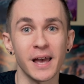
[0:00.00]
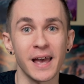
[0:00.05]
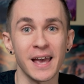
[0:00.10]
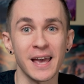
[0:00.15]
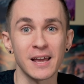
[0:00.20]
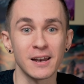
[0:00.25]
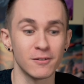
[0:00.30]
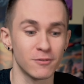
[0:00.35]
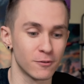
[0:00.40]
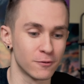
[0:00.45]

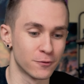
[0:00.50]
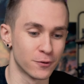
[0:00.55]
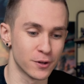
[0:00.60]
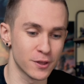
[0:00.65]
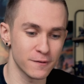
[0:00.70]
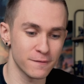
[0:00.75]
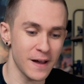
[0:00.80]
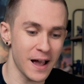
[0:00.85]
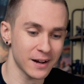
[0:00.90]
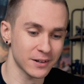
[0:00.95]
and for
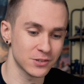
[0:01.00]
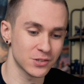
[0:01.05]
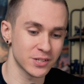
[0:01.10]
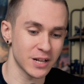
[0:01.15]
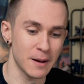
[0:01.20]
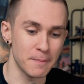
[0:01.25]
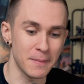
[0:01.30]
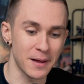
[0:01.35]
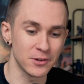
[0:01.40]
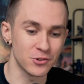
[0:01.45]
the factors that
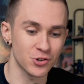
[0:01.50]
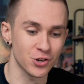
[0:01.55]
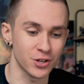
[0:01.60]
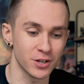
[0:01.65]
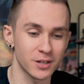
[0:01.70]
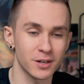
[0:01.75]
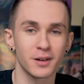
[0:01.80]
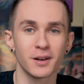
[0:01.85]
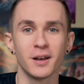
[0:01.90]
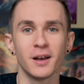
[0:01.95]
I
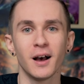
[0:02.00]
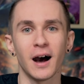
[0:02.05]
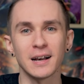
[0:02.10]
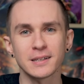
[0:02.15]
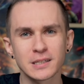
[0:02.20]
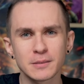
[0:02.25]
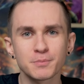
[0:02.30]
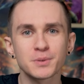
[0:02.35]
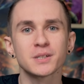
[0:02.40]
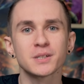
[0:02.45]
mentioned, I simply